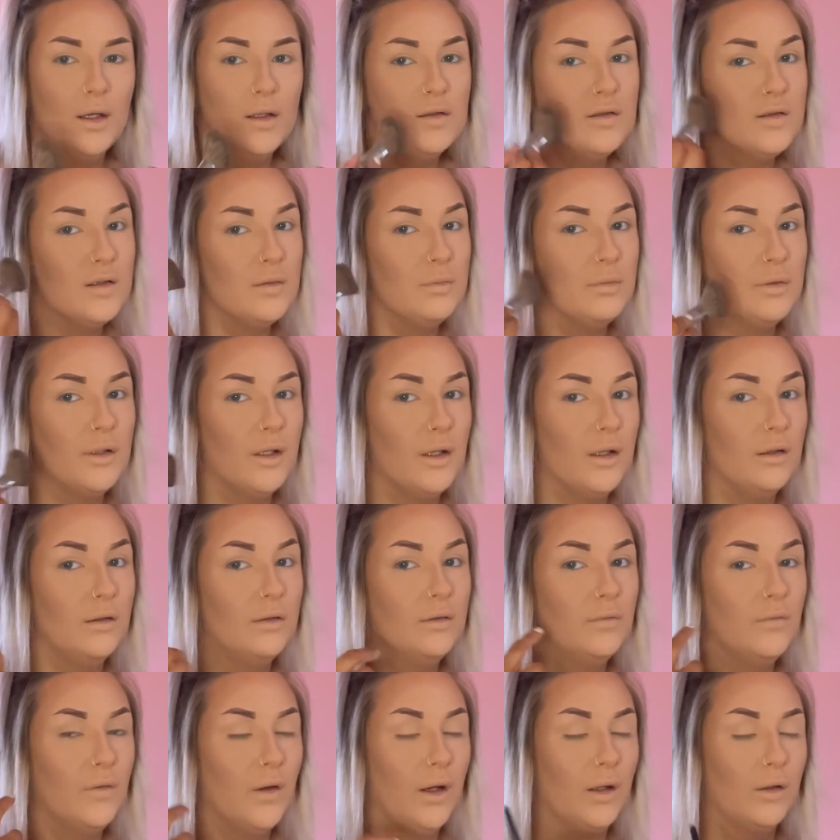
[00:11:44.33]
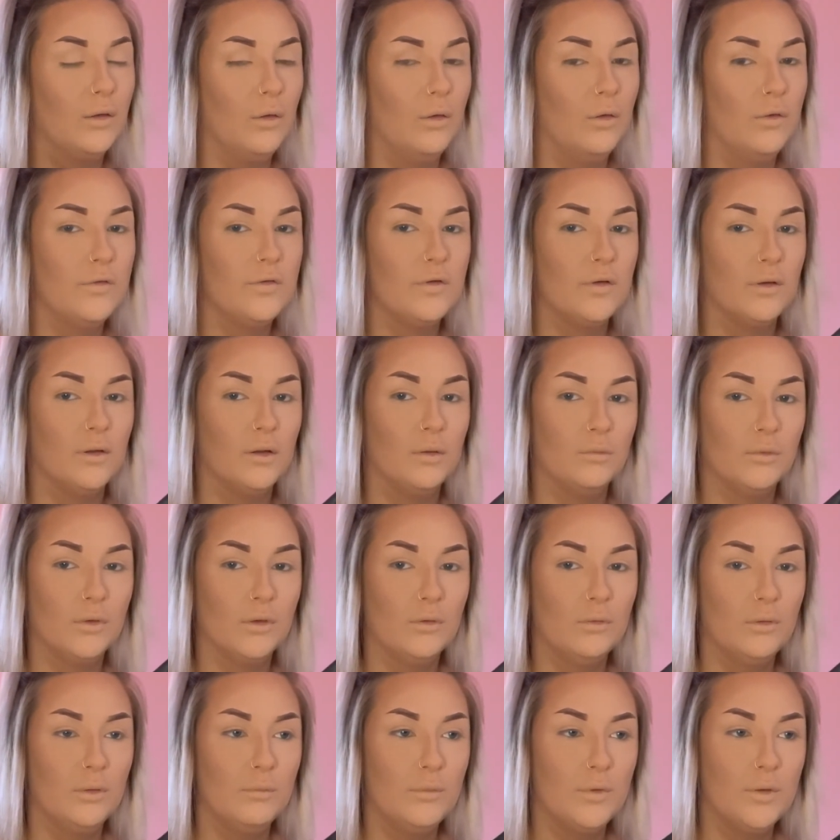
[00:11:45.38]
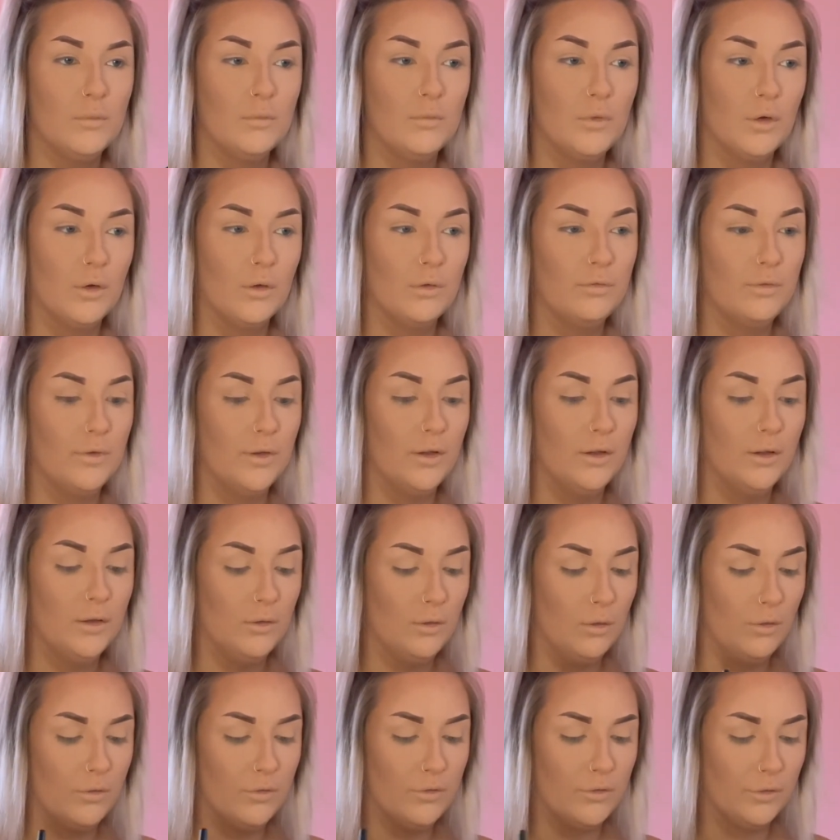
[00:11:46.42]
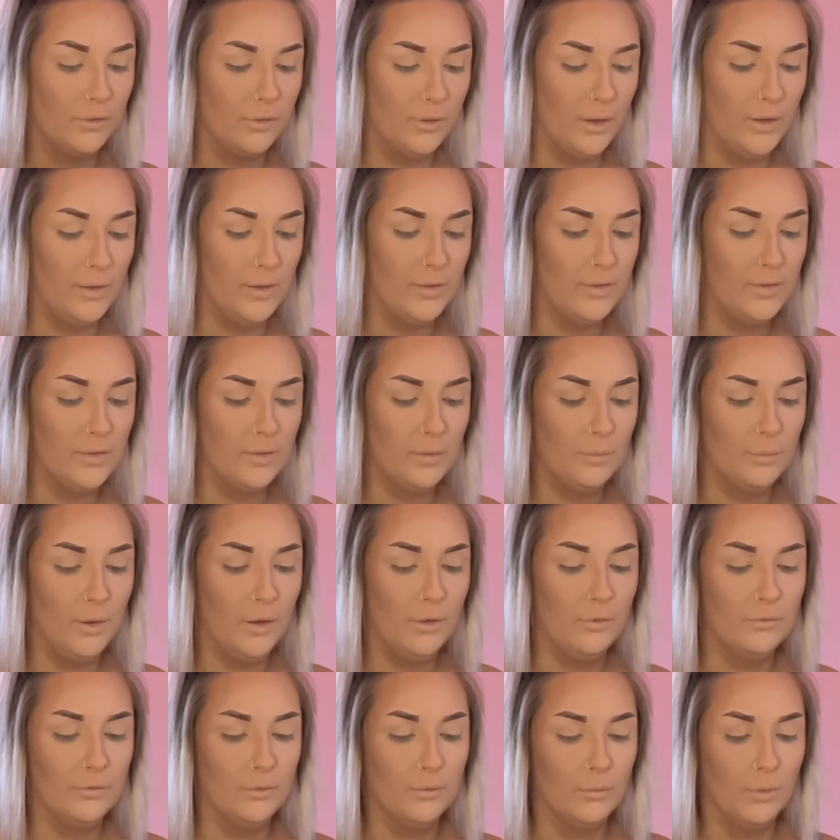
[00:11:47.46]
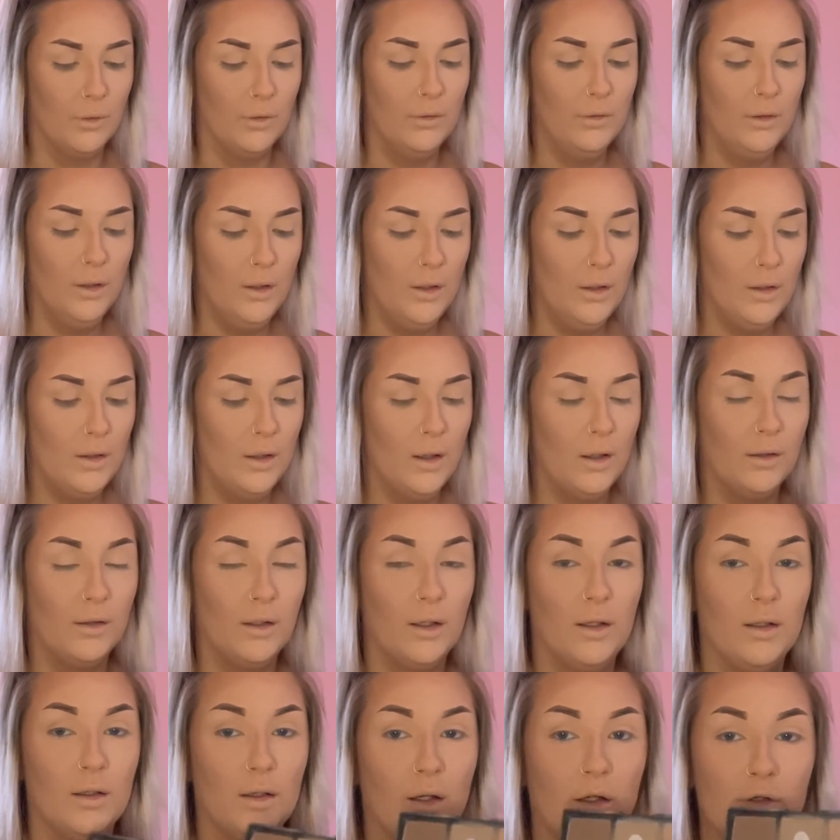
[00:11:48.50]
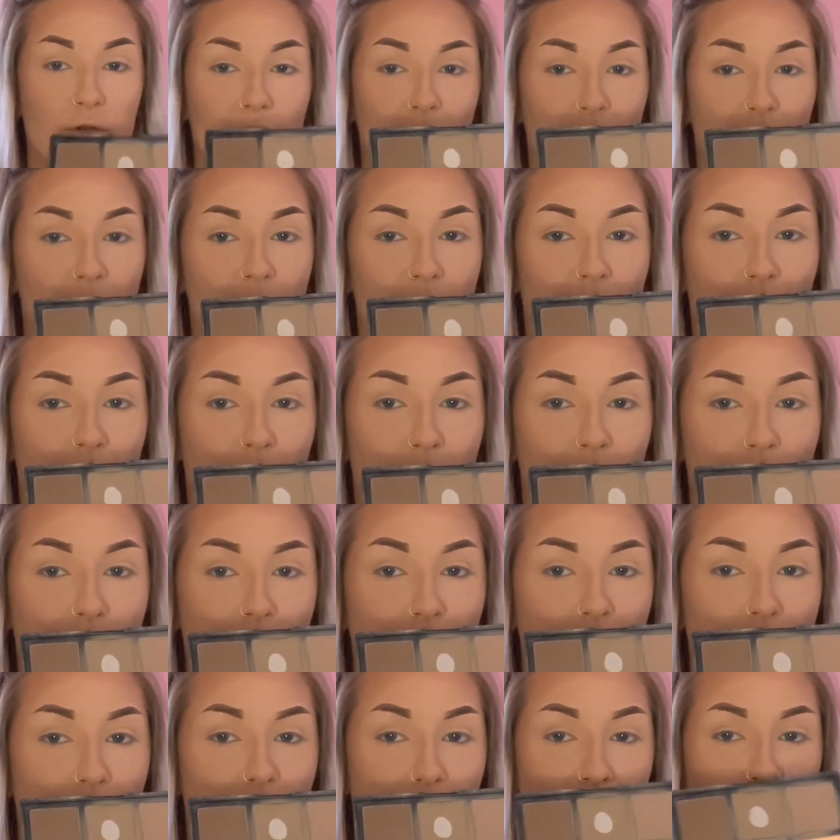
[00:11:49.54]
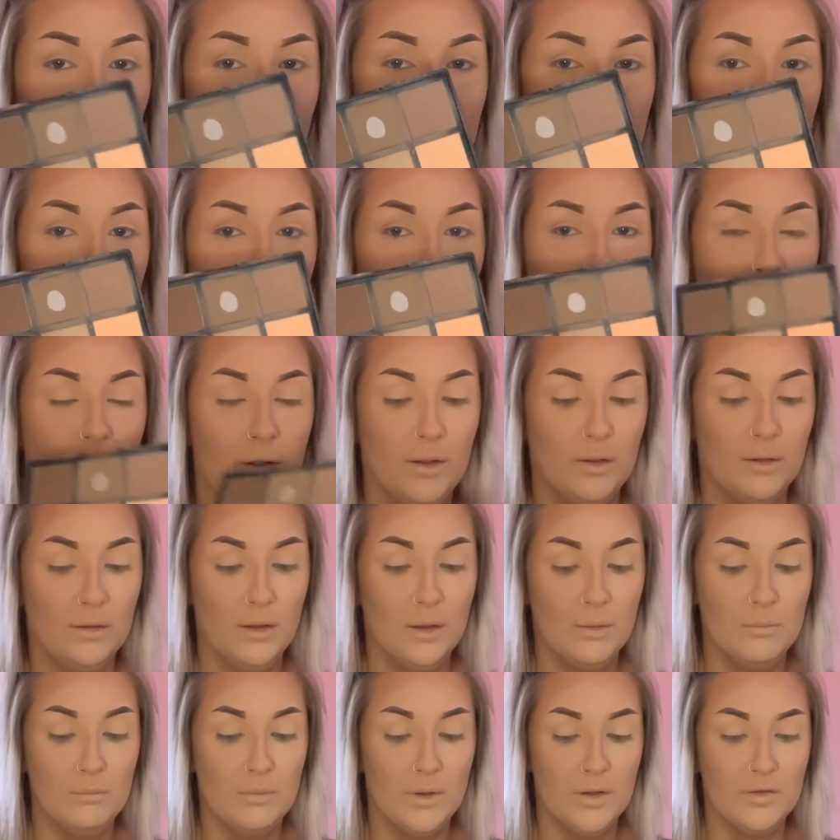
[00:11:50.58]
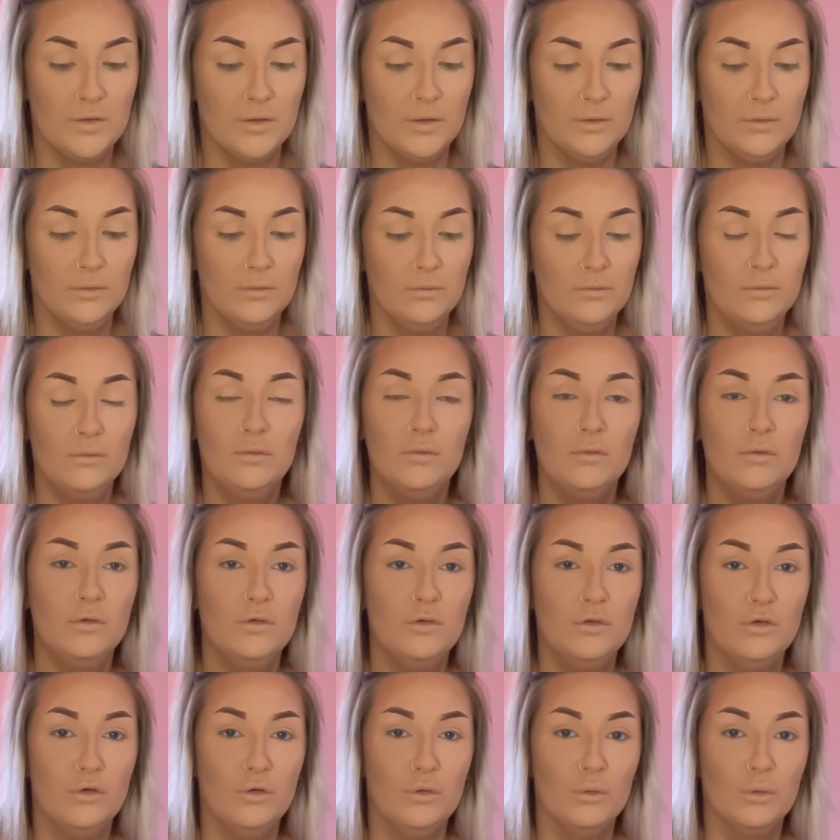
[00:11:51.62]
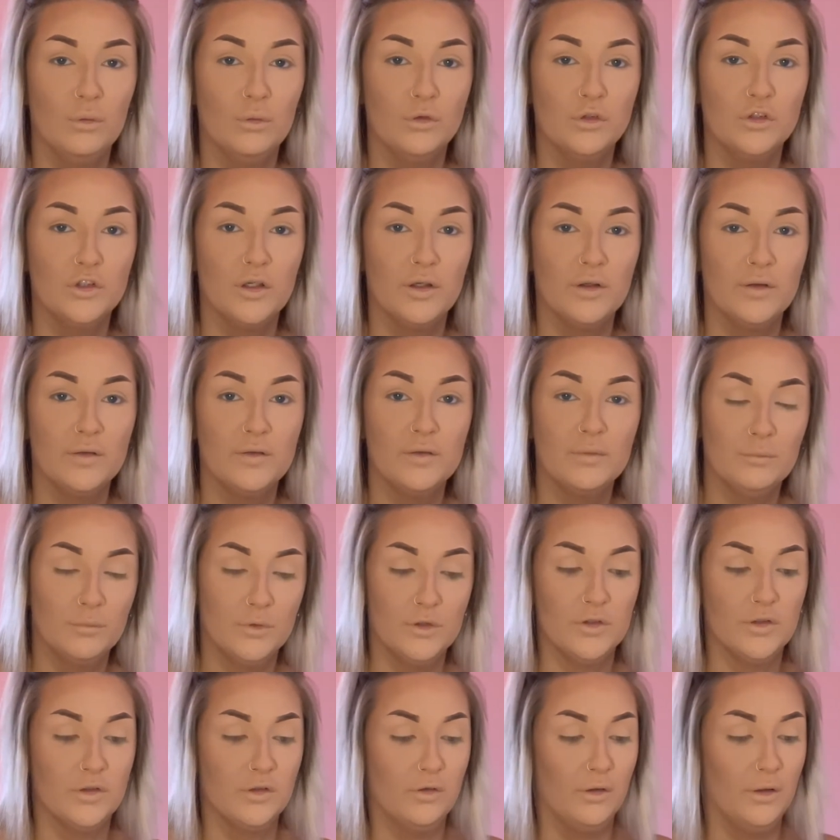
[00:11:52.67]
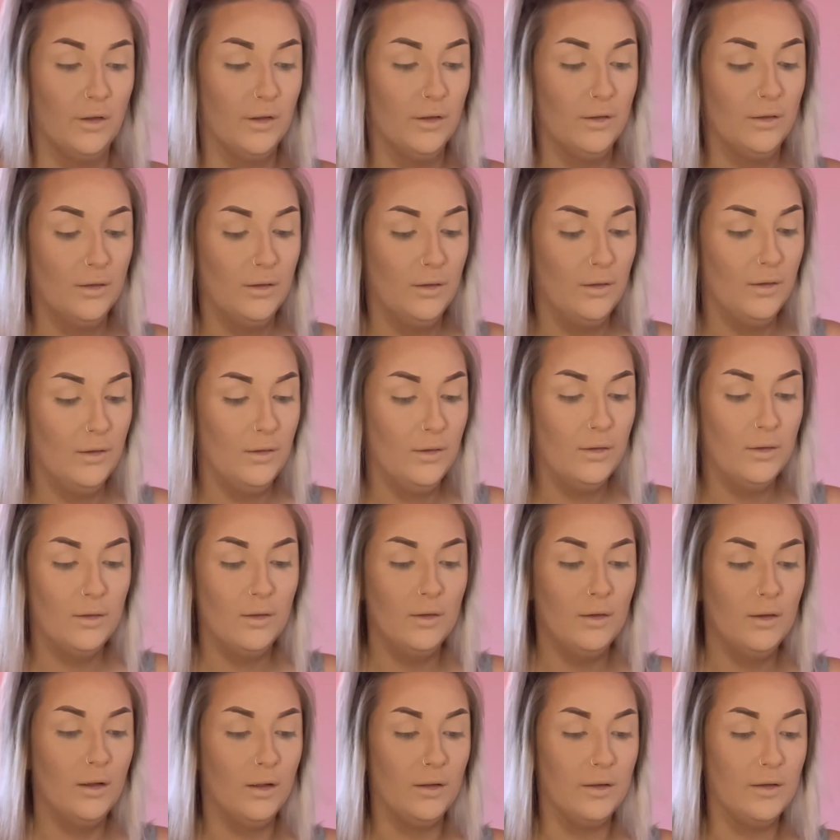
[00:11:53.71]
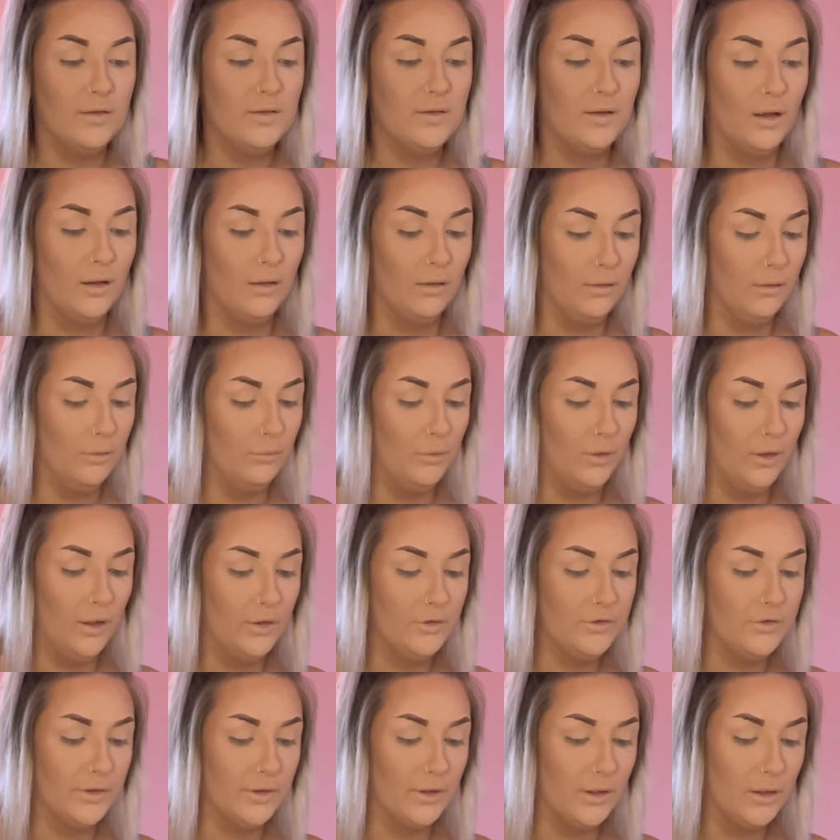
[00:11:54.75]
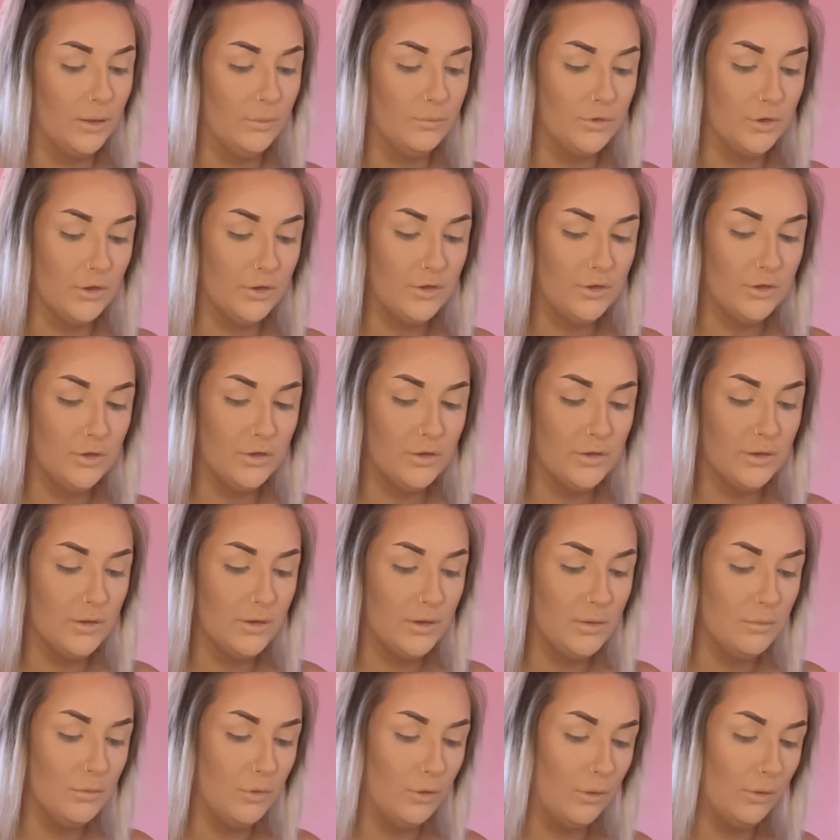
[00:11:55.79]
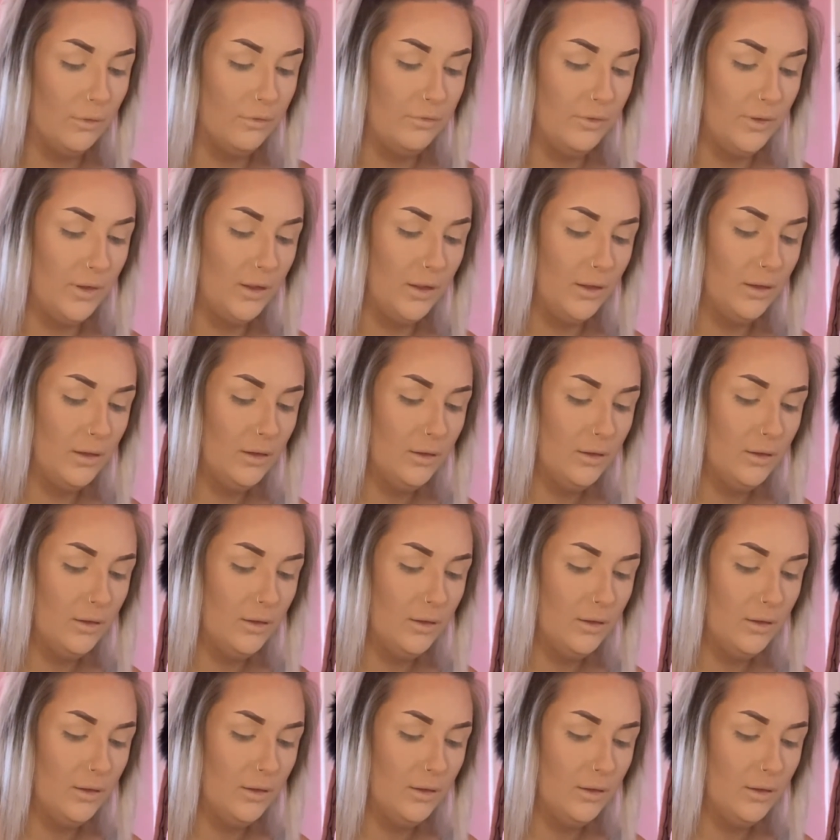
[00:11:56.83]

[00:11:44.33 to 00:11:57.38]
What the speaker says: deepening that contour, I'm going to go in with the Morphe contour kit. This is a powder one. Again, as you can tell, loved by me. I'm missing 2 whole shades, which is great. I need to get another one actually, and I'm just using the Morphe,